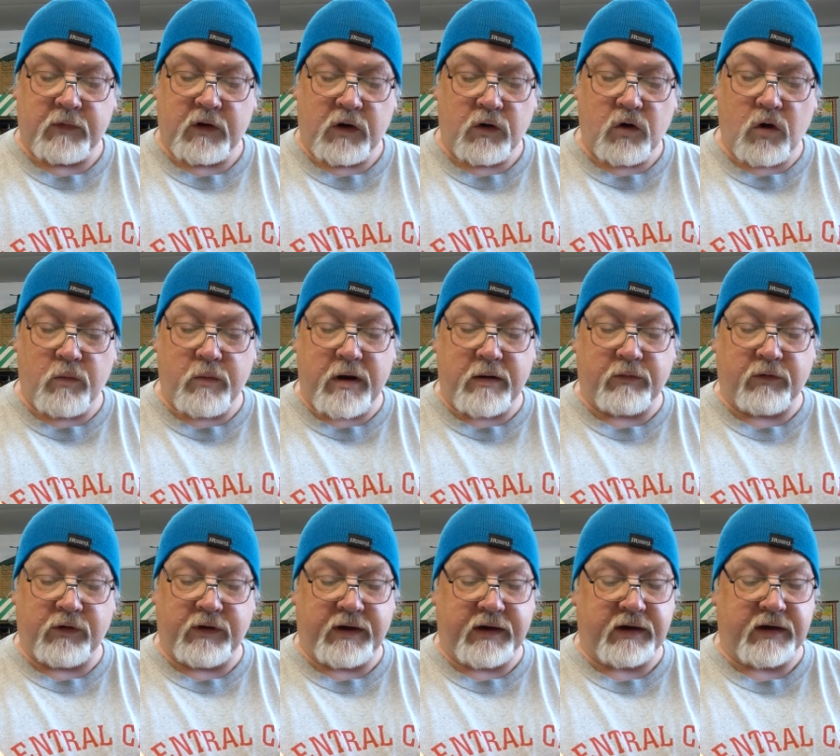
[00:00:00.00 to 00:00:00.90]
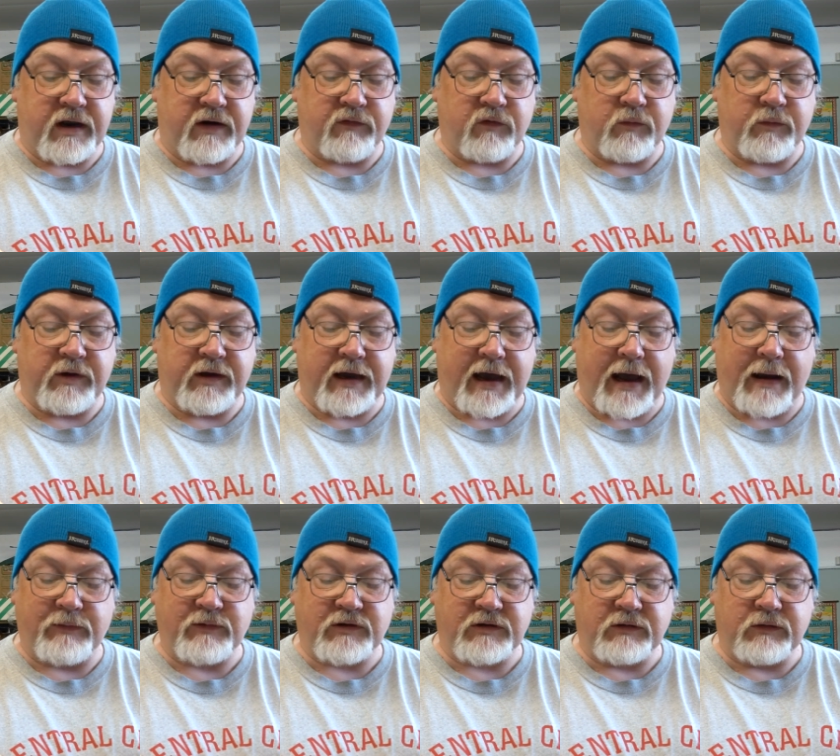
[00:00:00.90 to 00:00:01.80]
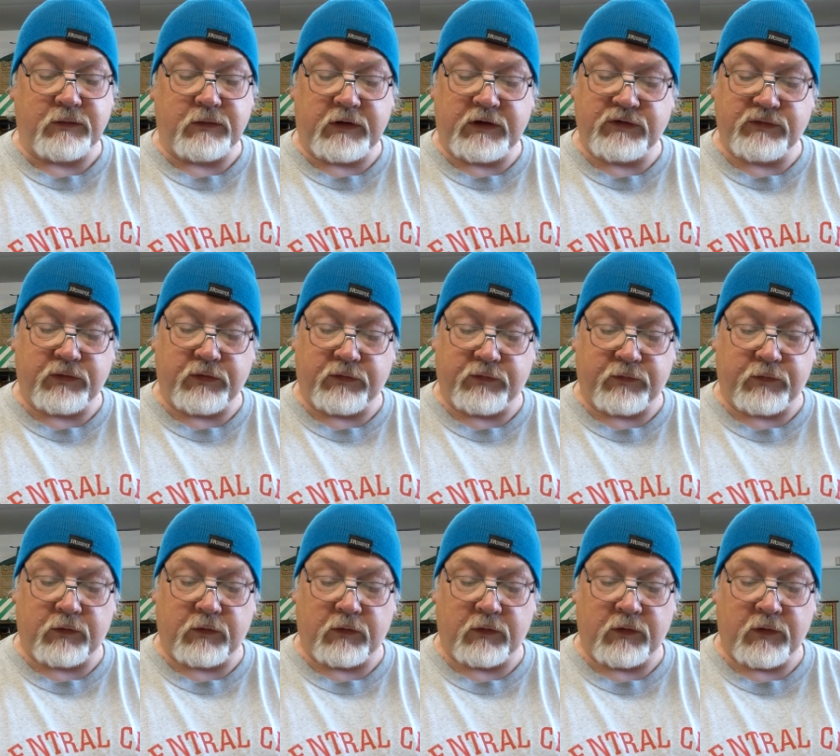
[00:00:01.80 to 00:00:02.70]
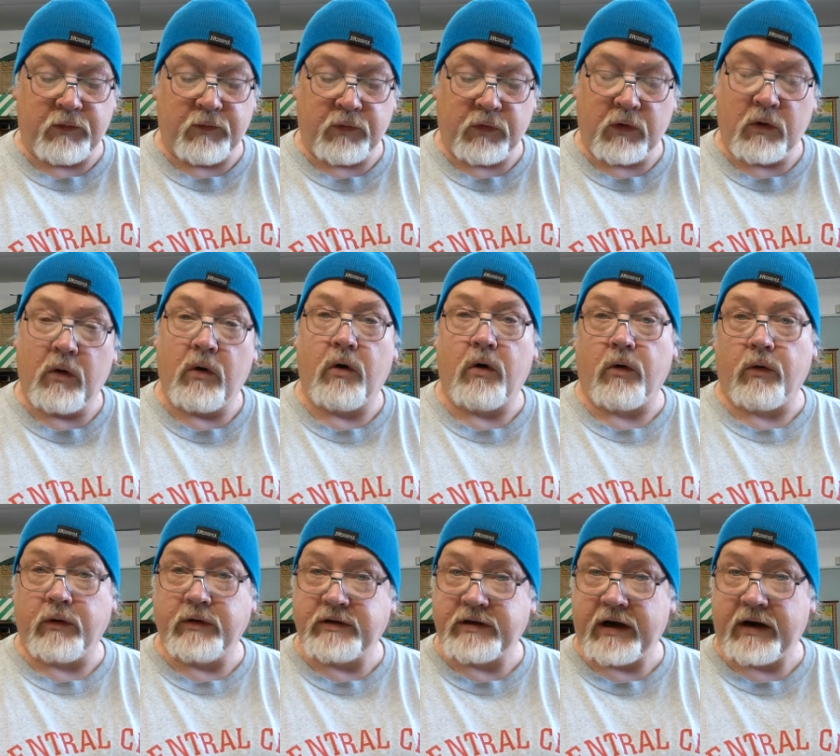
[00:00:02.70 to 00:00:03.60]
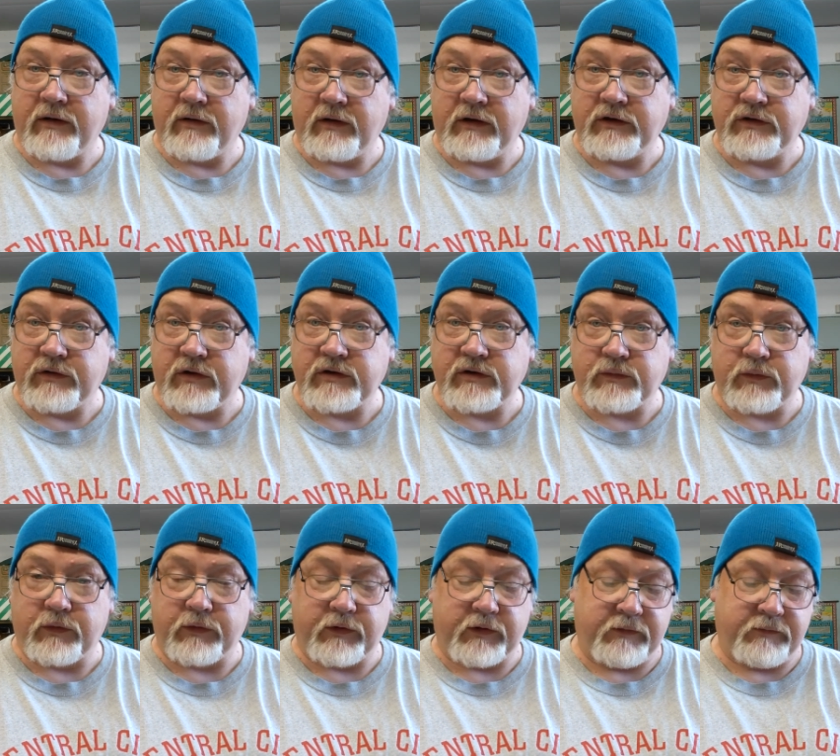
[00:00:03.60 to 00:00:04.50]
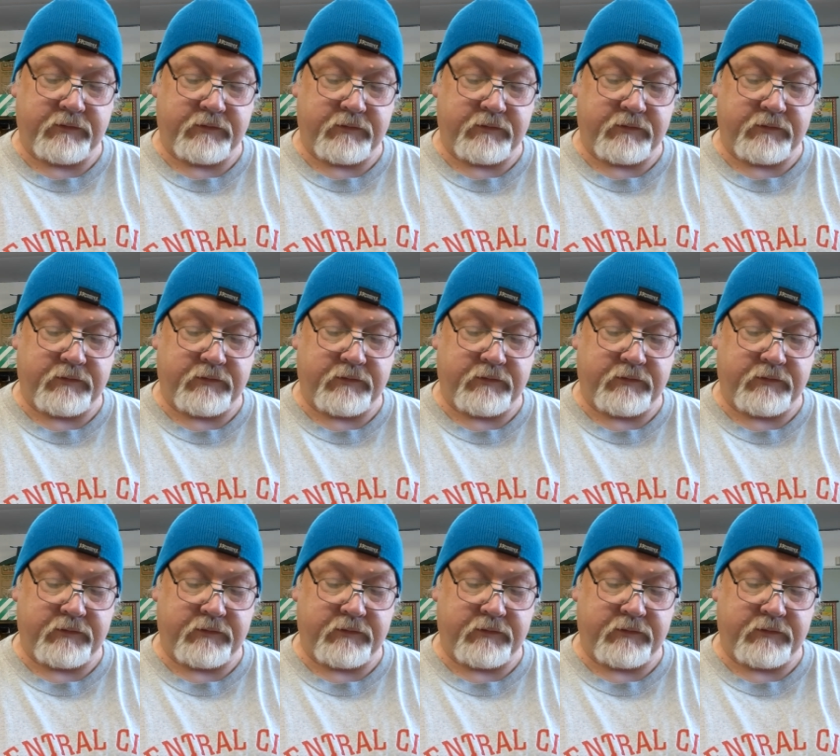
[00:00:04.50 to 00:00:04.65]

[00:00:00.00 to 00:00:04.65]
no memory can ever be absolutely truthful or entirely trustworthy.